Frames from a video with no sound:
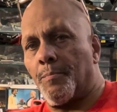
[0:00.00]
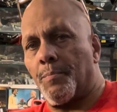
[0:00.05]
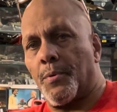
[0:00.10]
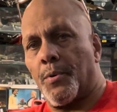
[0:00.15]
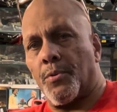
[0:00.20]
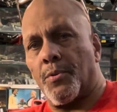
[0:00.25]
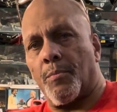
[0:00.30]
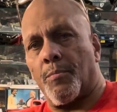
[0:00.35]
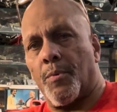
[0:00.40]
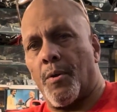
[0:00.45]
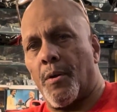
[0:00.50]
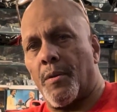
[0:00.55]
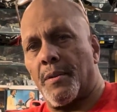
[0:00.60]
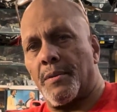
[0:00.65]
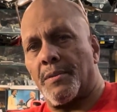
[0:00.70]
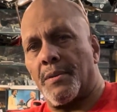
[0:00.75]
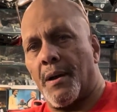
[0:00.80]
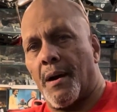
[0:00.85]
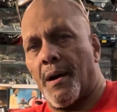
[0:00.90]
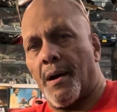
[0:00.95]
build them all the
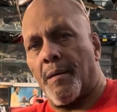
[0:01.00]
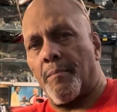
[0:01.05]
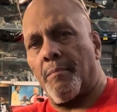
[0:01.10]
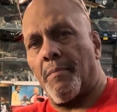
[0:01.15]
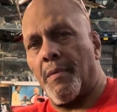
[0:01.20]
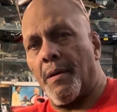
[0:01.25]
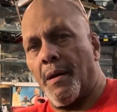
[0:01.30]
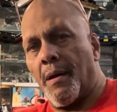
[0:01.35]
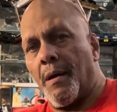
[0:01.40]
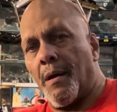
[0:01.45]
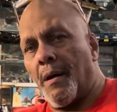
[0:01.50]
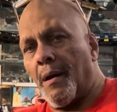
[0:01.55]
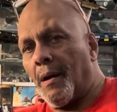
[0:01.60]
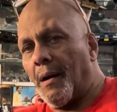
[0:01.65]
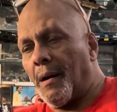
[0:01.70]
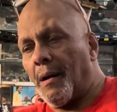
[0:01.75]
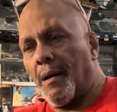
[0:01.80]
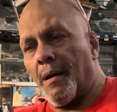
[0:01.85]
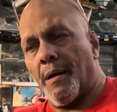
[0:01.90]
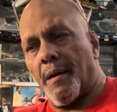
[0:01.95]
time,
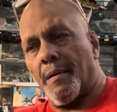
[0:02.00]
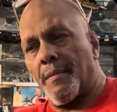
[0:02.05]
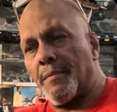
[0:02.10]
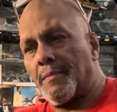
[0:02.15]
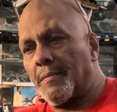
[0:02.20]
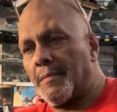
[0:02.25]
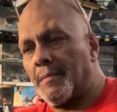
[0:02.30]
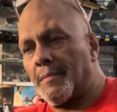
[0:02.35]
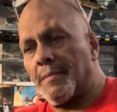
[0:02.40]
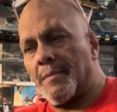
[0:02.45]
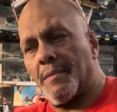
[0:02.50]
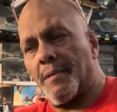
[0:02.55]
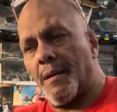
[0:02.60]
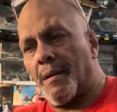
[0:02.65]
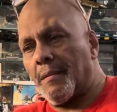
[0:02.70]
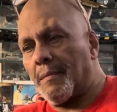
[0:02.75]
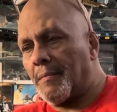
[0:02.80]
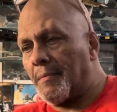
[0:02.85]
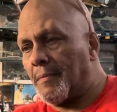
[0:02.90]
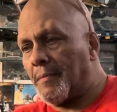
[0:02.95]
uh,
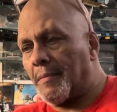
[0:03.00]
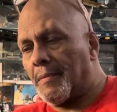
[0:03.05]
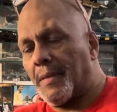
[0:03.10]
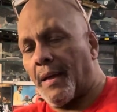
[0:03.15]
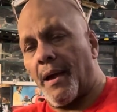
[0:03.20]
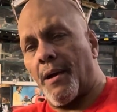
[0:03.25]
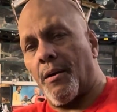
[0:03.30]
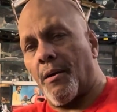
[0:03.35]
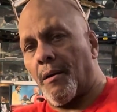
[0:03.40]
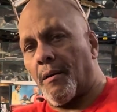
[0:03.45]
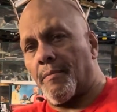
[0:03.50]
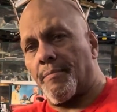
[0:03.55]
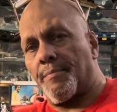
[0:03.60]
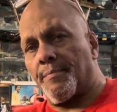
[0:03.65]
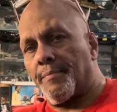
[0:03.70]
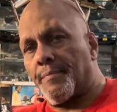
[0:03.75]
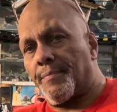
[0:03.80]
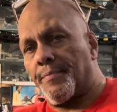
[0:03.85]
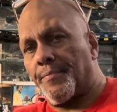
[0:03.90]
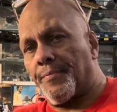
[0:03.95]
they are
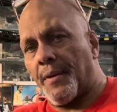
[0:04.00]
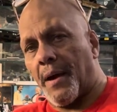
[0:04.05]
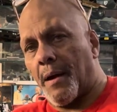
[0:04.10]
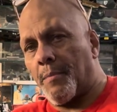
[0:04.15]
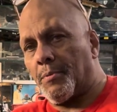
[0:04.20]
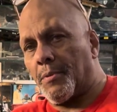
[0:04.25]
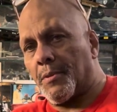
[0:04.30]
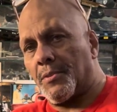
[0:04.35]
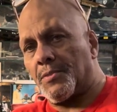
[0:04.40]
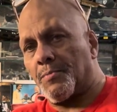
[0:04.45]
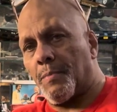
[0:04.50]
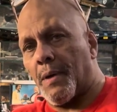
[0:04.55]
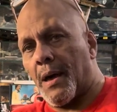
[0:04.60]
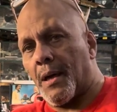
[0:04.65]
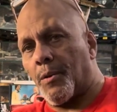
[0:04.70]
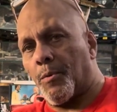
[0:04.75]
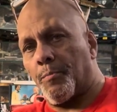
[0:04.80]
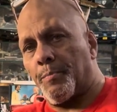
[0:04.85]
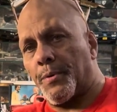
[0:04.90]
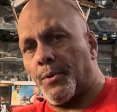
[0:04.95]
fabulous
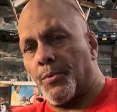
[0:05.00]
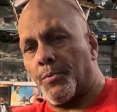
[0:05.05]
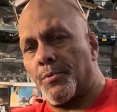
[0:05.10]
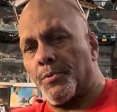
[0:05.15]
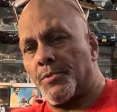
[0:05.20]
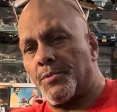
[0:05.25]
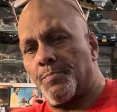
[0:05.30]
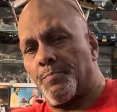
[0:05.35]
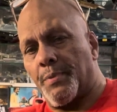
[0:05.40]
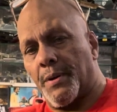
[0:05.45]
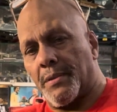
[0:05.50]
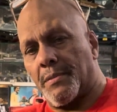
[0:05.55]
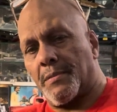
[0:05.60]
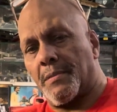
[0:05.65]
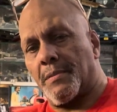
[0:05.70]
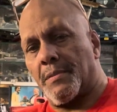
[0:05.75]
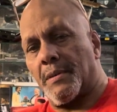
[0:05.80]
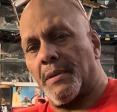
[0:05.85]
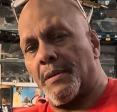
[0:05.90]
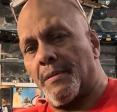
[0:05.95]
model builders. But
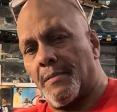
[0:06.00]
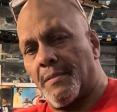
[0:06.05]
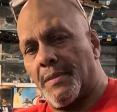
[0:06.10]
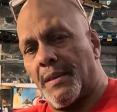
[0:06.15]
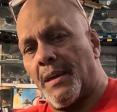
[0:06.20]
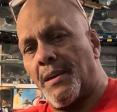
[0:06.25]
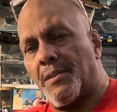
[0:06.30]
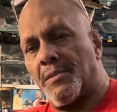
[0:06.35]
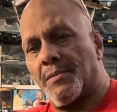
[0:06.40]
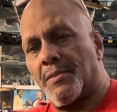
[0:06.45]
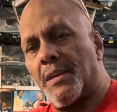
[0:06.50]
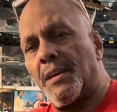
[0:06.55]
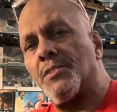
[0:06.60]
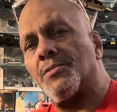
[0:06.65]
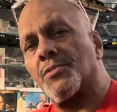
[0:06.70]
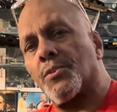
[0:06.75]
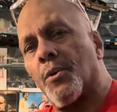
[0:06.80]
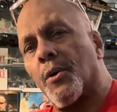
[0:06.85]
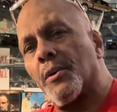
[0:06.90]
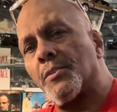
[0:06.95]
these
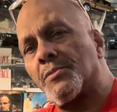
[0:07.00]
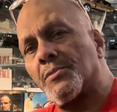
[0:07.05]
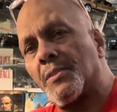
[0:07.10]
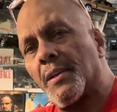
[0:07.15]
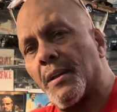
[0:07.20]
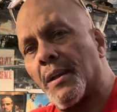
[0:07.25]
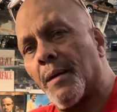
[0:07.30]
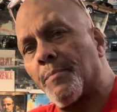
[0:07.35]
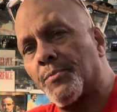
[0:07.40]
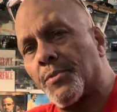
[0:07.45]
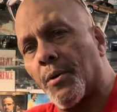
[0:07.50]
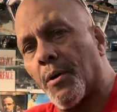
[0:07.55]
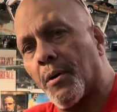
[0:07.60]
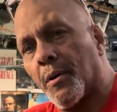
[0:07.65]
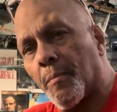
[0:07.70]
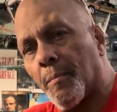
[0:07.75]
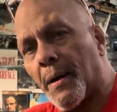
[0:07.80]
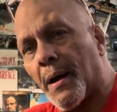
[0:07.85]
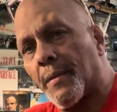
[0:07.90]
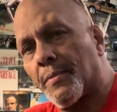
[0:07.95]
cars that I'm
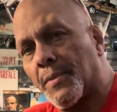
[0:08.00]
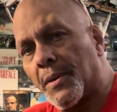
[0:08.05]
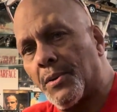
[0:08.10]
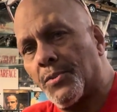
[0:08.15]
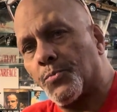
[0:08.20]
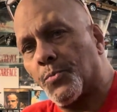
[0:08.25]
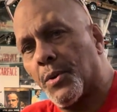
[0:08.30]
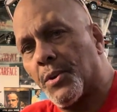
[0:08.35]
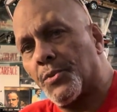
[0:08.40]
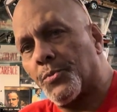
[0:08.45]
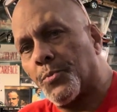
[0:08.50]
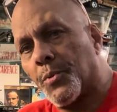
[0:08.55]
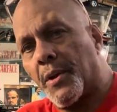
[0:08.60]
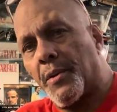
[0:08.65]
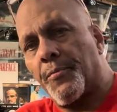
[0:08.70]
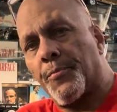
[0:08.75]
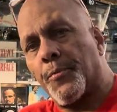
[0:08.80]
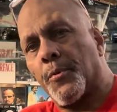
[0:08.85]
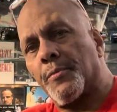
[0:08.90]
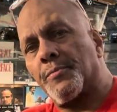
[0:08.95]
talking about, these
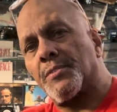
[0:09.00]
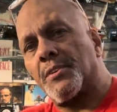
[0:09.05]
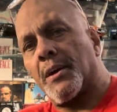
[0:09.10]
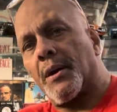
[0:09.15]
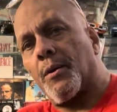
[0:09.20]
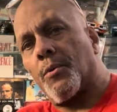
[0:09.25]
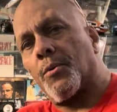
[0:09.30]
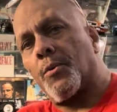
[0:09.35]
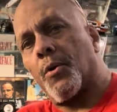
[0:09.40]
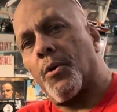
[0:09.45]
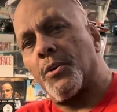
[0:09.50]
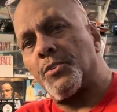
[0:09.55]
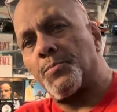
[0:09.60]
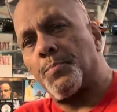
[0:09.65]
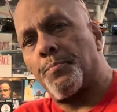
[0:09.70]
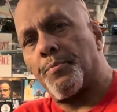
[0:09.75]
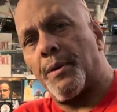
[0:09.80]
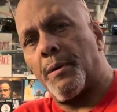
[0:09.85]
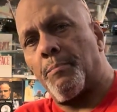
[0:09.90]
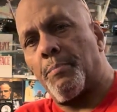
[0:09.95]
124 scale cars
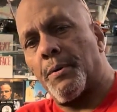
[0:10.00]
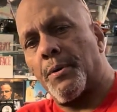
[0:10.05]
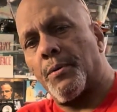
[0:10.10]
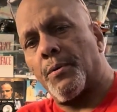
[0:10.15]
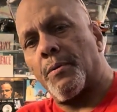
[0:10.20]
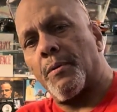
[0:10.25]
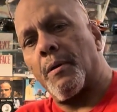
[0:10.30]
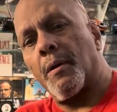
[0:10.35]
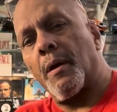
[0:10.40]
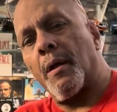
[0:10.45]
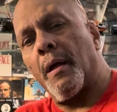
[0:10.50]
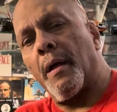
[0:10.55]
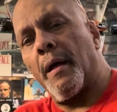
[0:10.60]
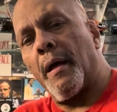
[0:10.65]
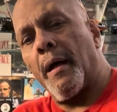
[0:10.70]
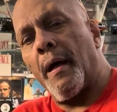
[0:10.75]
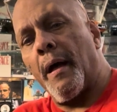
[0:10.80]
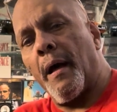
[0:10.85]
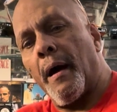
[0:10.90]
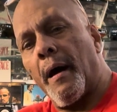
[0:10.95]
pre-built,
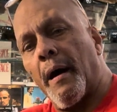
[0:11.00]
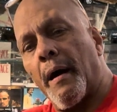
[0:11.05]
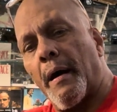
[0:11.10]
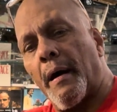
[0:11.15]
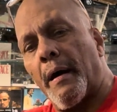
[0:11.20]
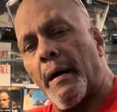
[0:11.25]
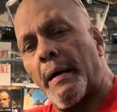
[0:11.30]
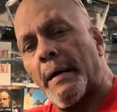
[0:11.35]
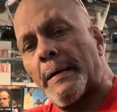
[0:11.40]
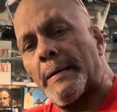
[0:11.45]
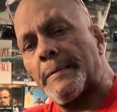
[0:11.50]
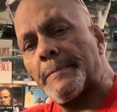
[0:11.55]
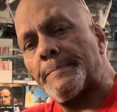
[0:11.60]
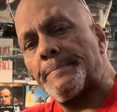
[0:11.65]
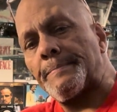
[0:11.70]
uh,